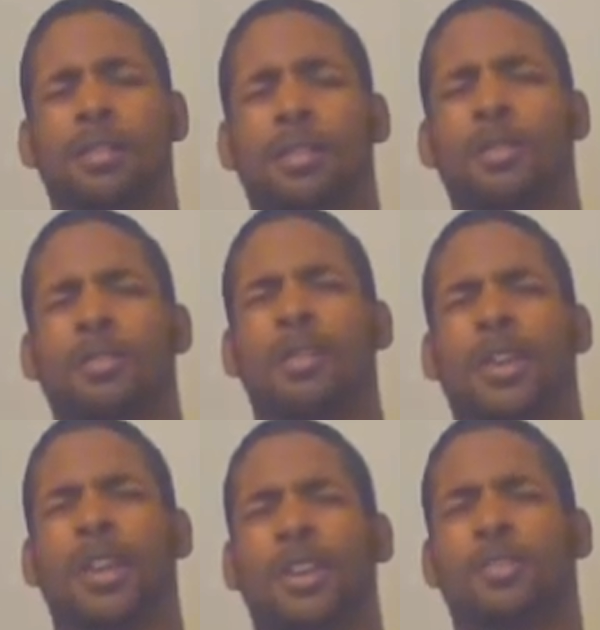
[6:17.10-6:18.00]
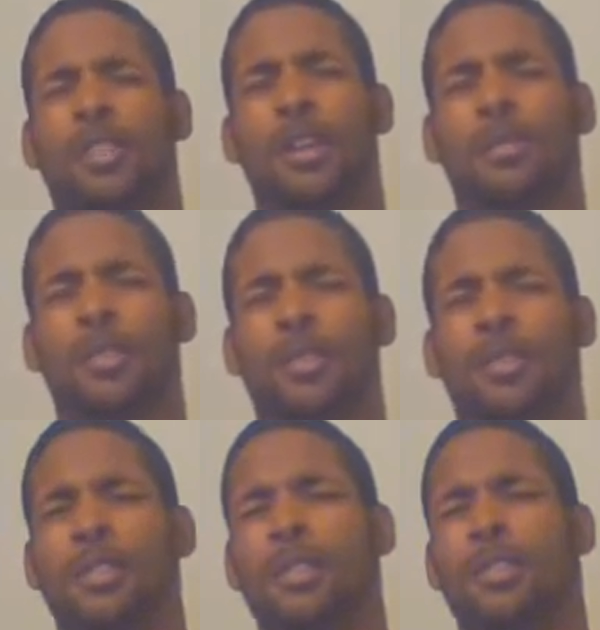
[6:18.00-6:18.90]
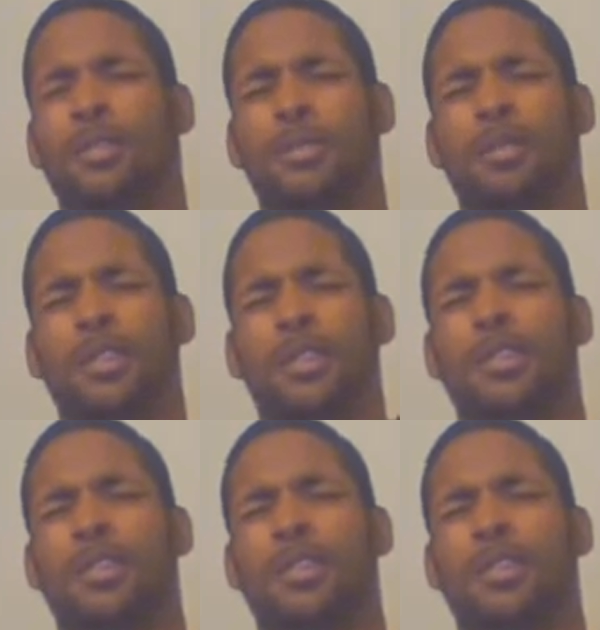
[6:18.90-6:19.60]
Cool. And I drop one of the springs.